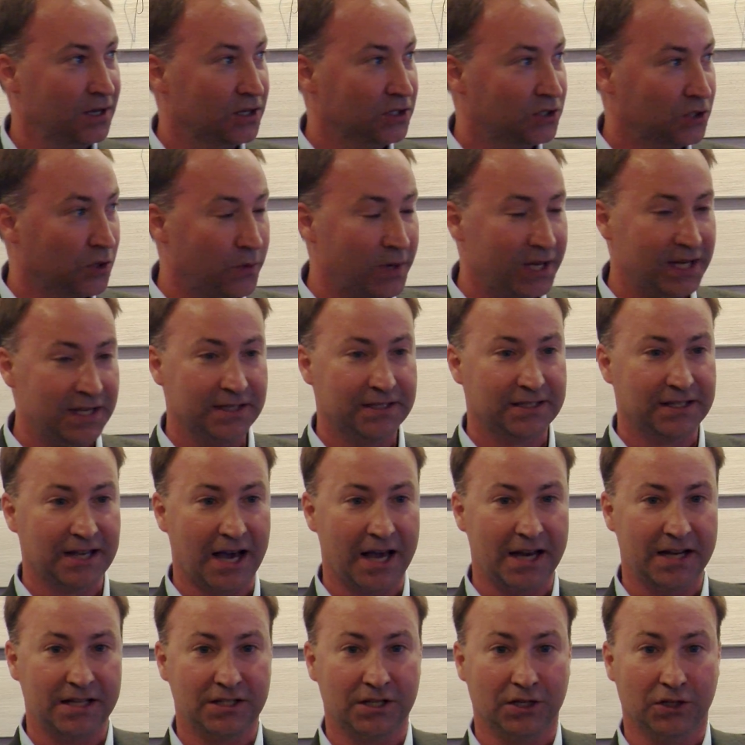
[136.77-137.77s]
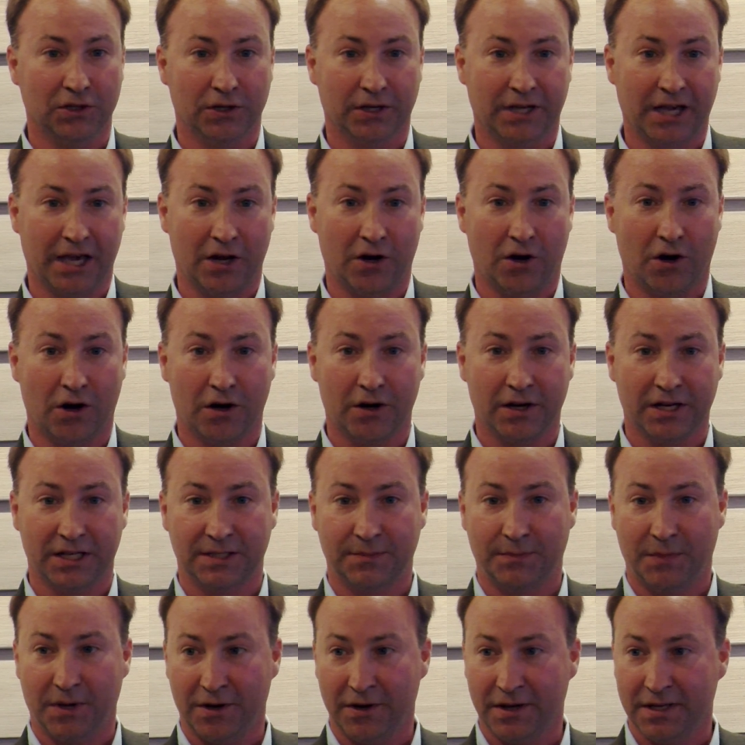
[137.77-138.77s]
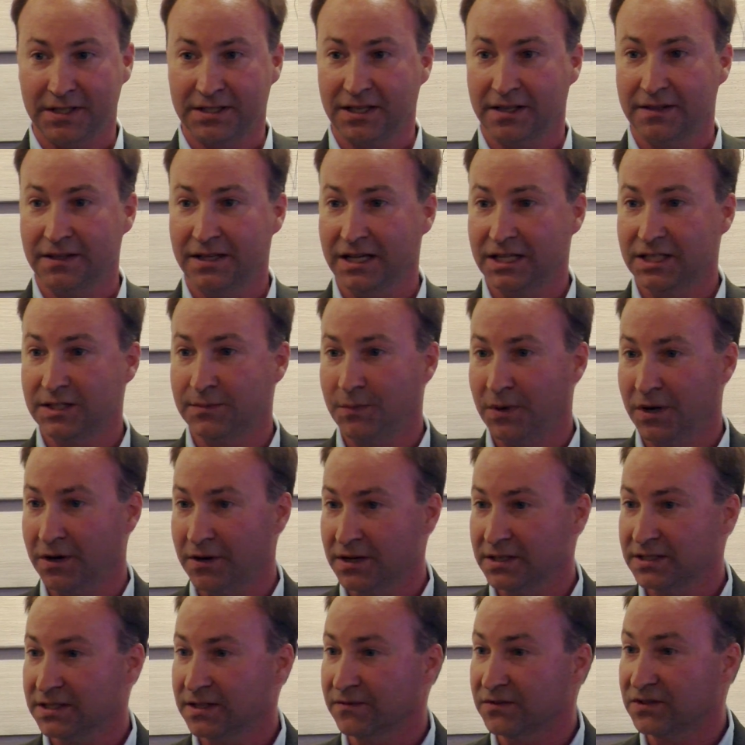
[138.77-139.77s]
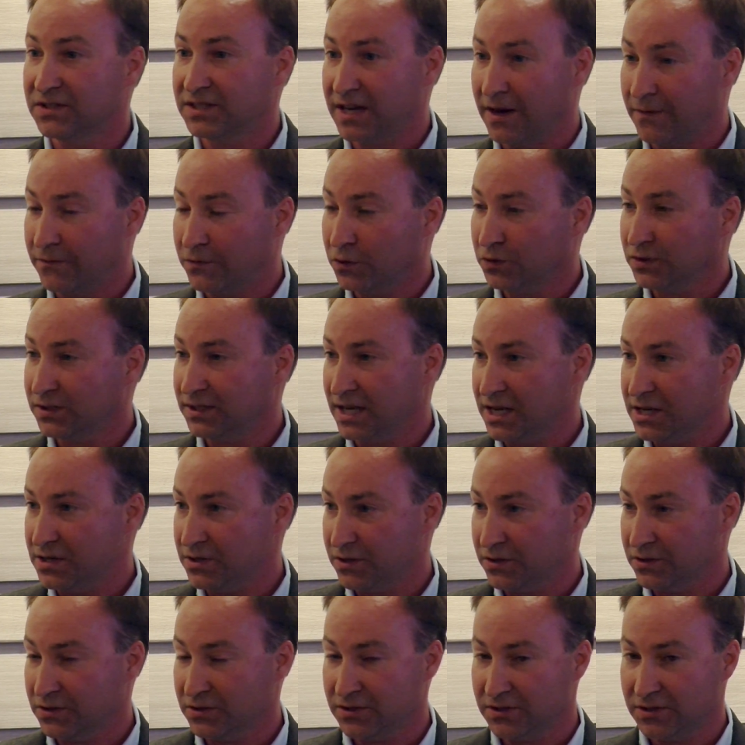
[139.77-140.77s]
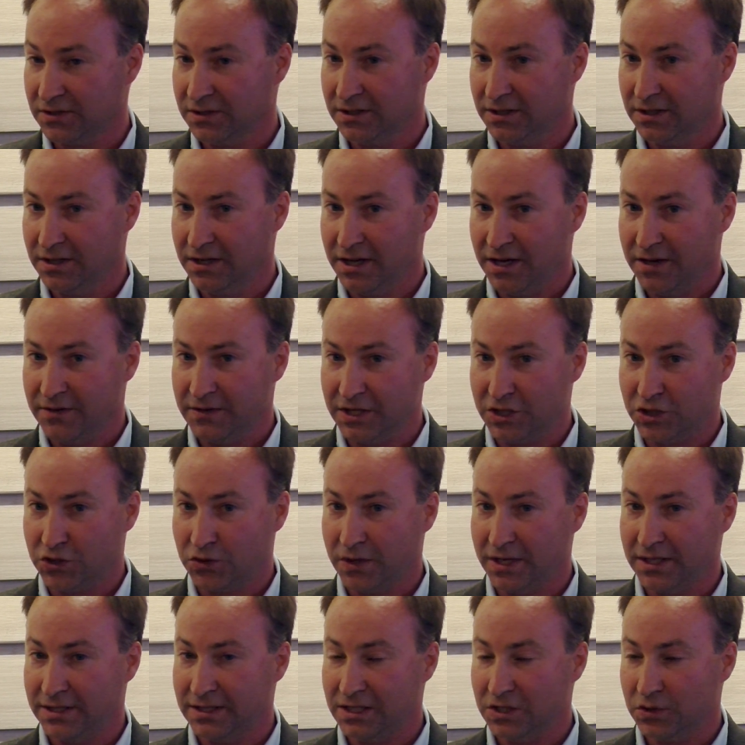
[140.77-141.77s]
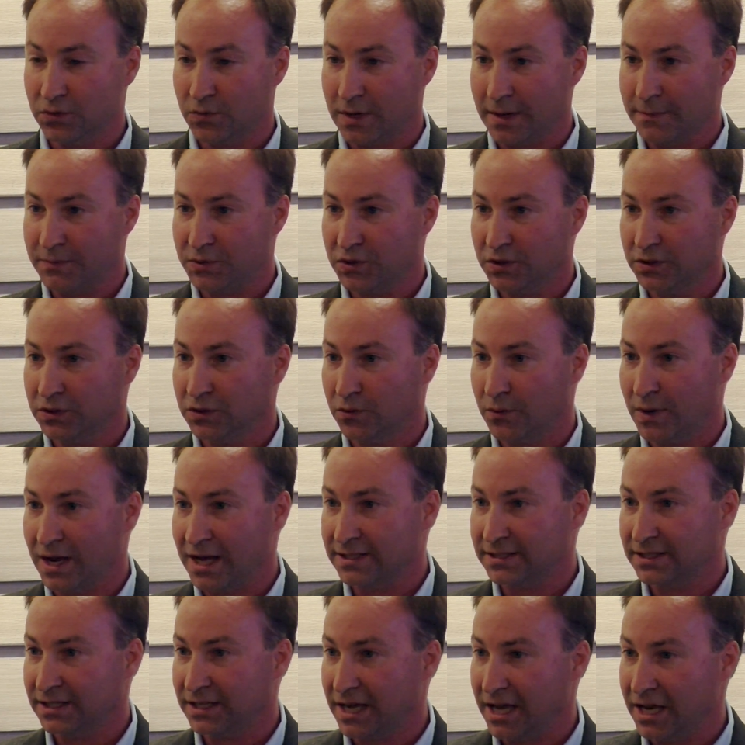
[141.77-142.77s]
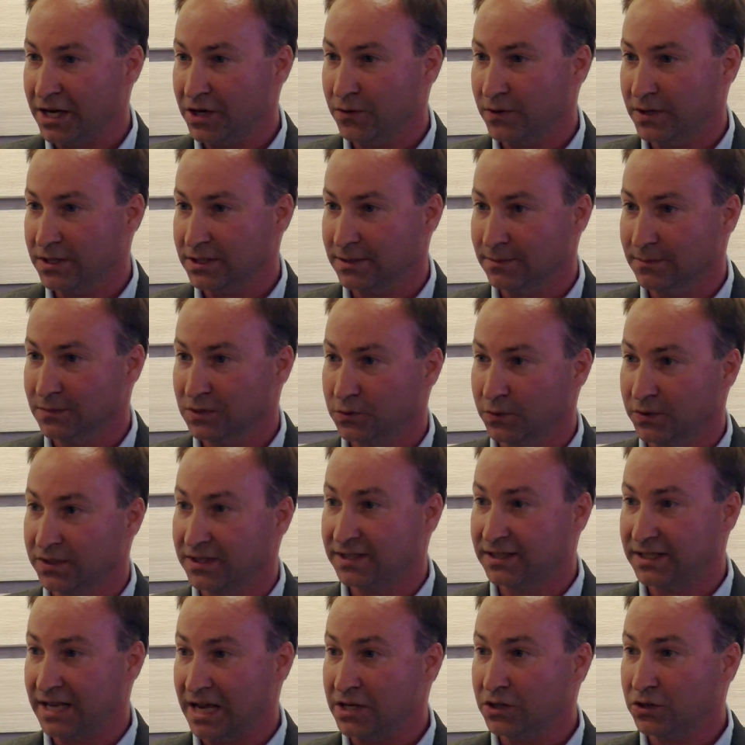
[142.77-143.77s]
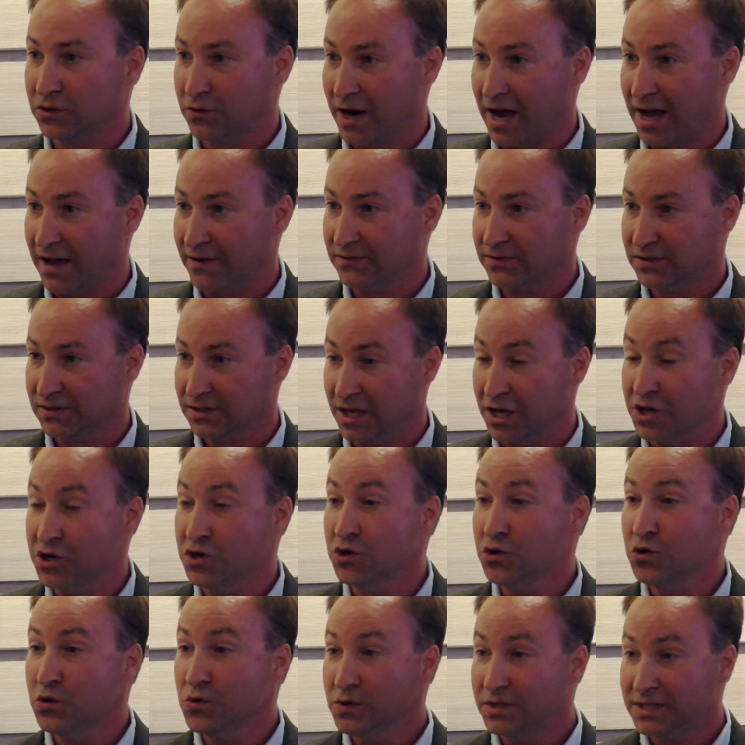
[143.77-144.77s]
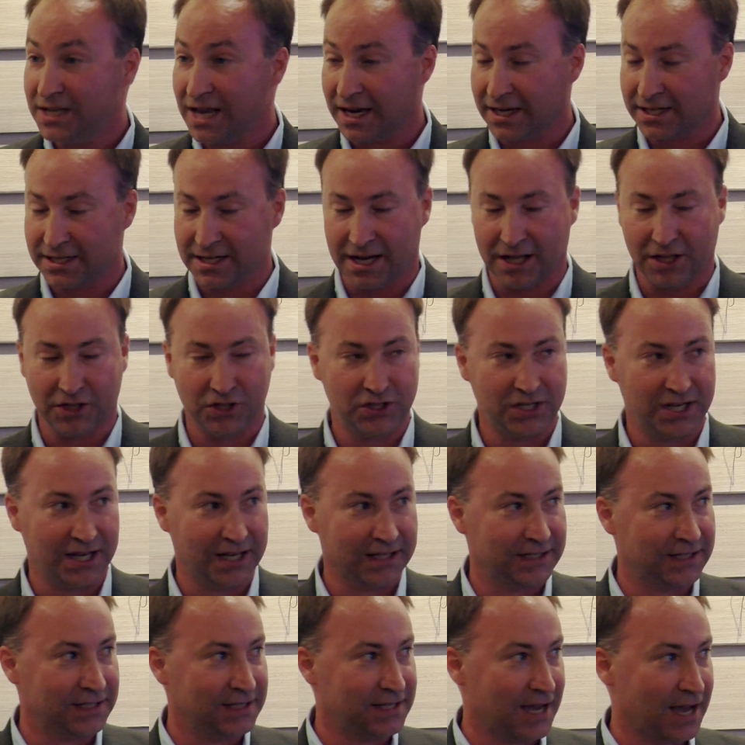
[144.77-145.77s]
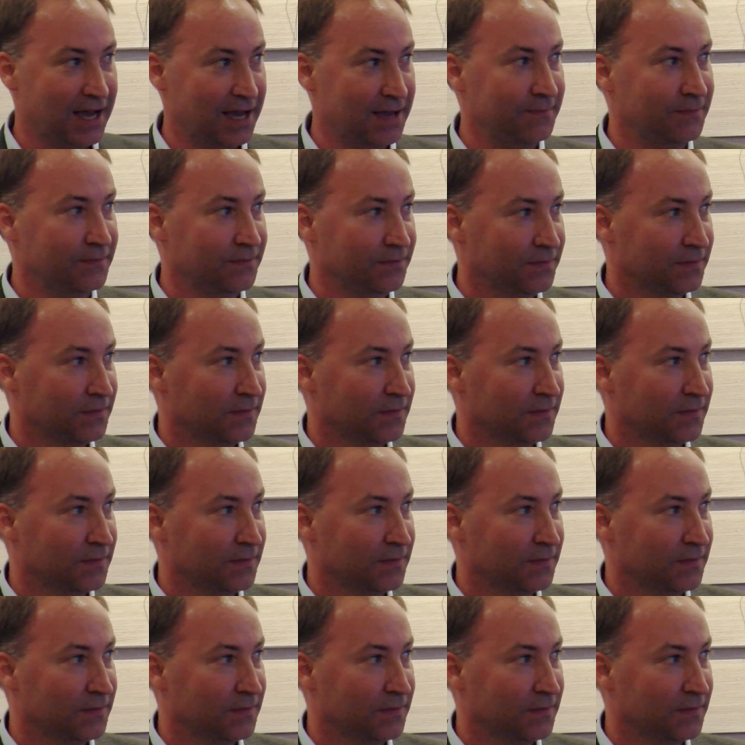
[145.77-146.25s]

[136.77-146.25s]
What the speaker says: So we decided to look at our experience and the experience of several centers that treat these ruptured thoracic aneurysms with stent grafts, a new technology at the time,